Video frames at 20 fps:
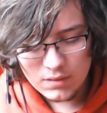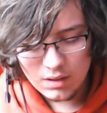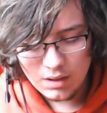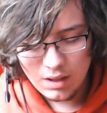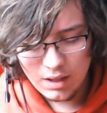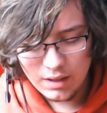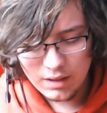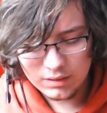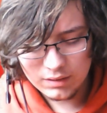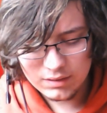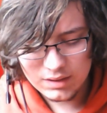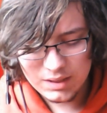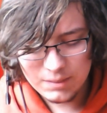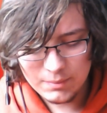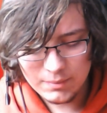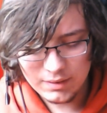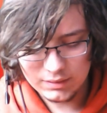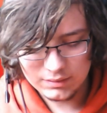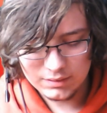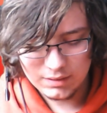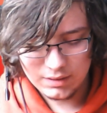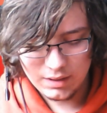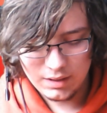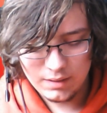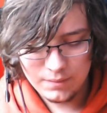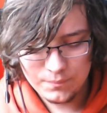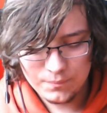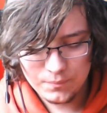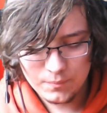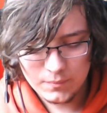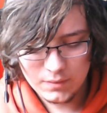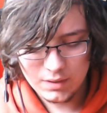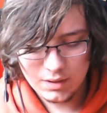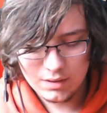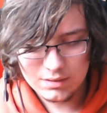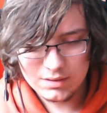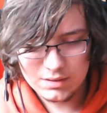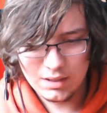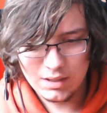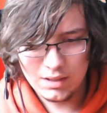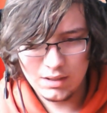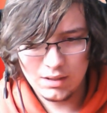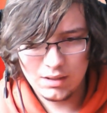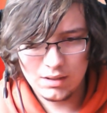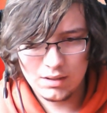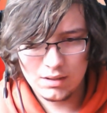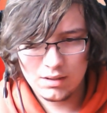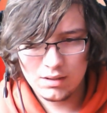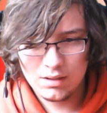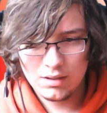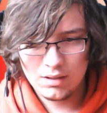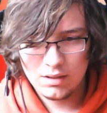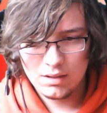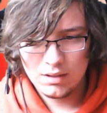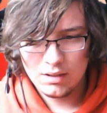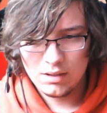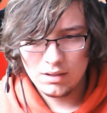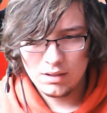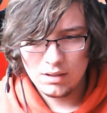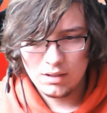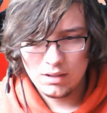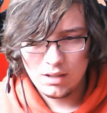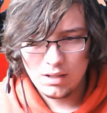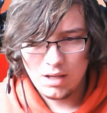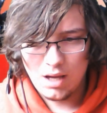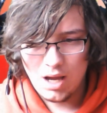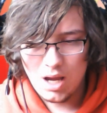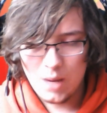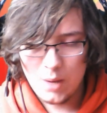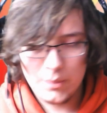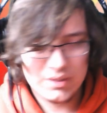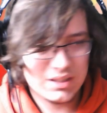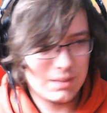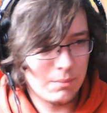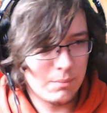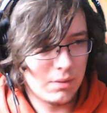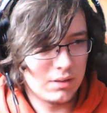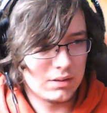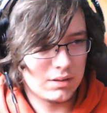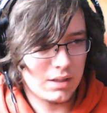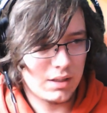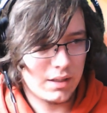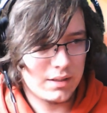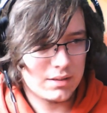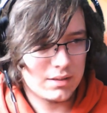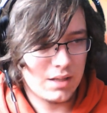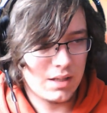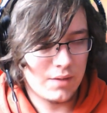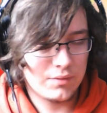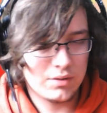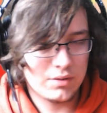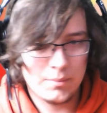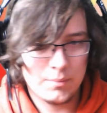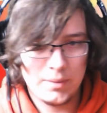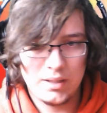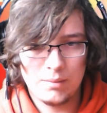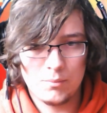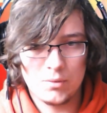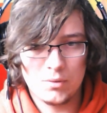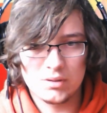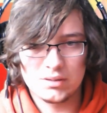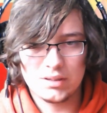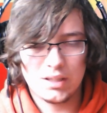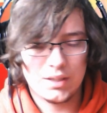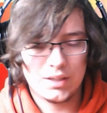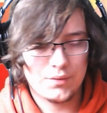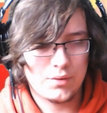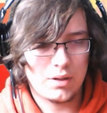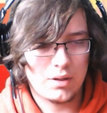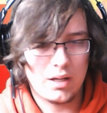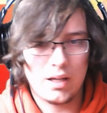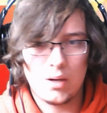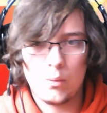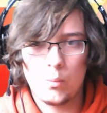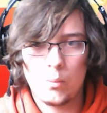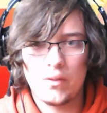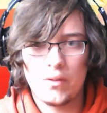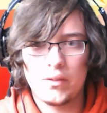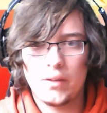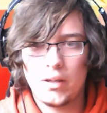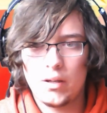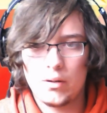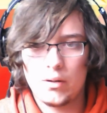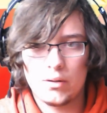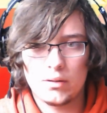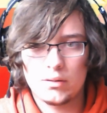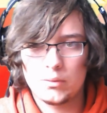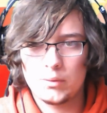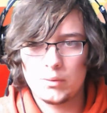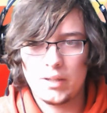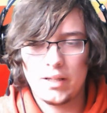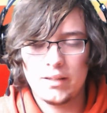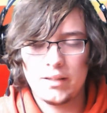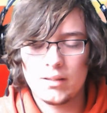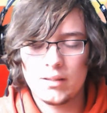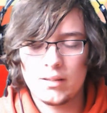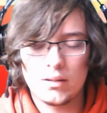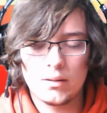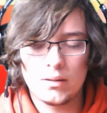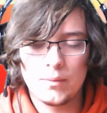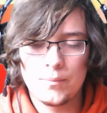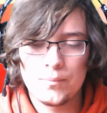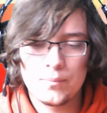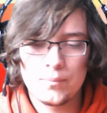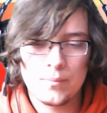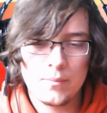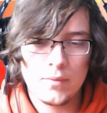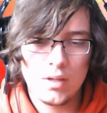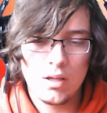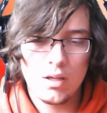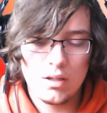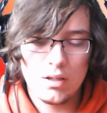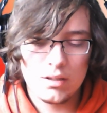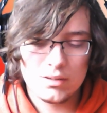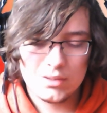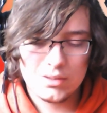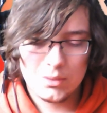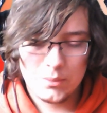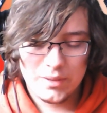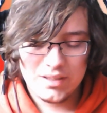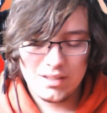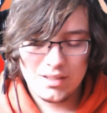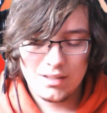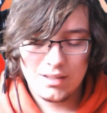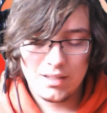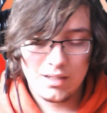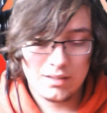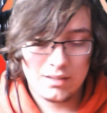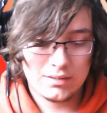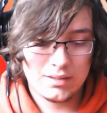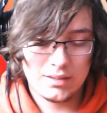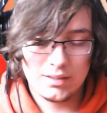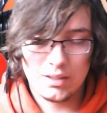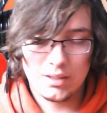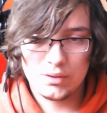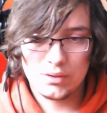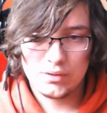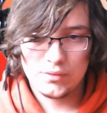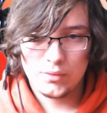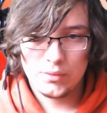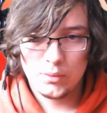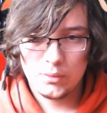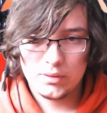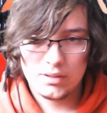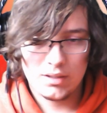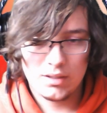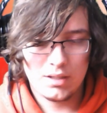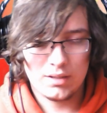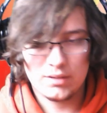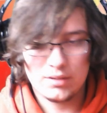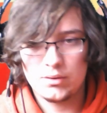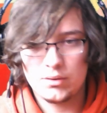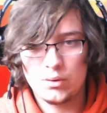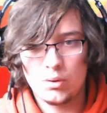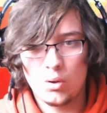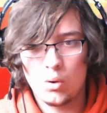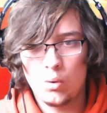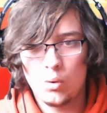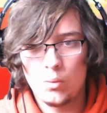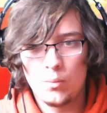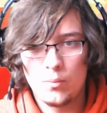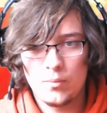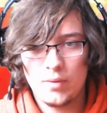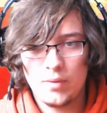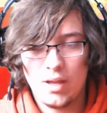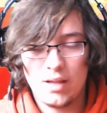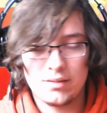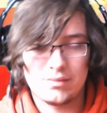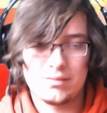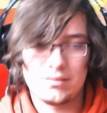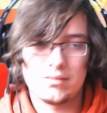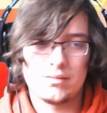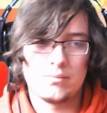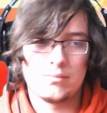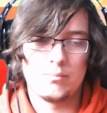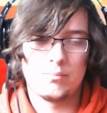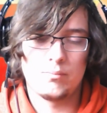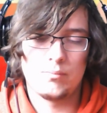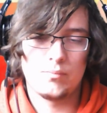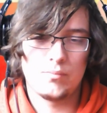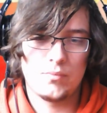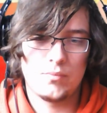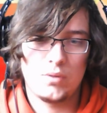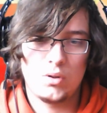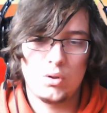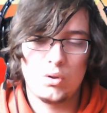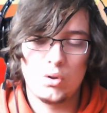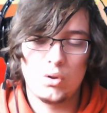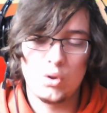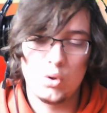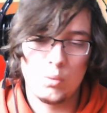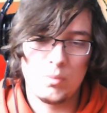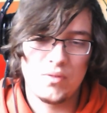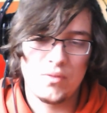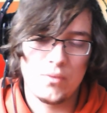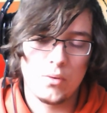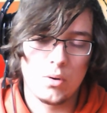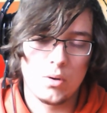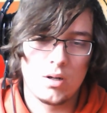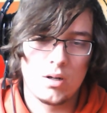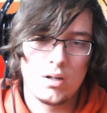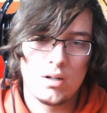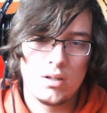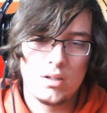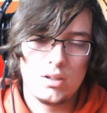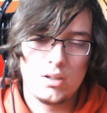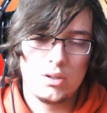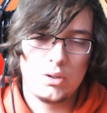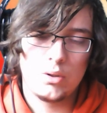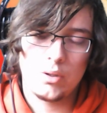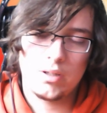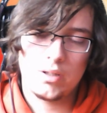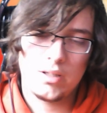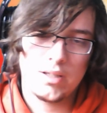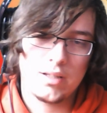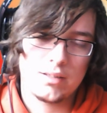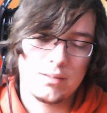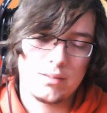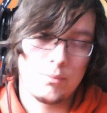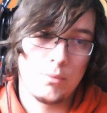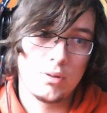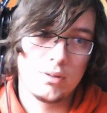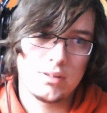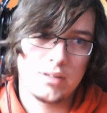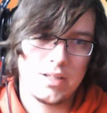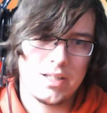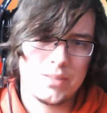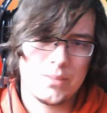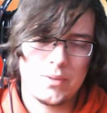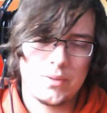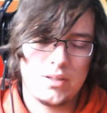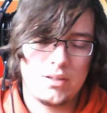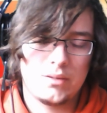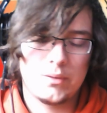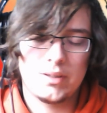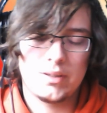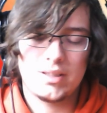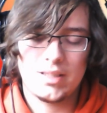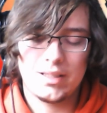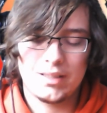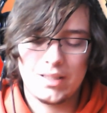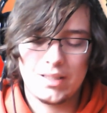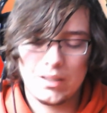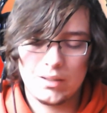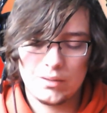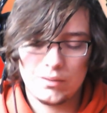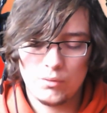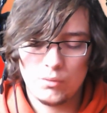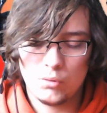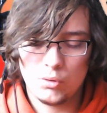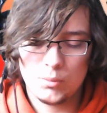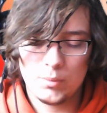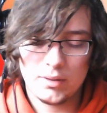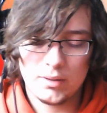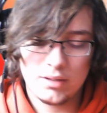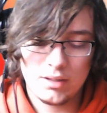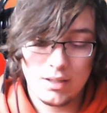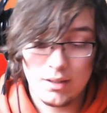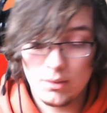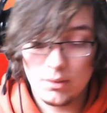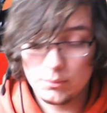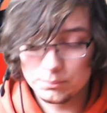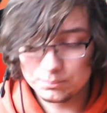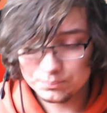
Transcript: I got an email today saying I was demonetized after being monetized for like one day or two days, I don't know. So recently I got ten thousand views, and as you know, as you knew before, you could get monetized with ten thousand views, but now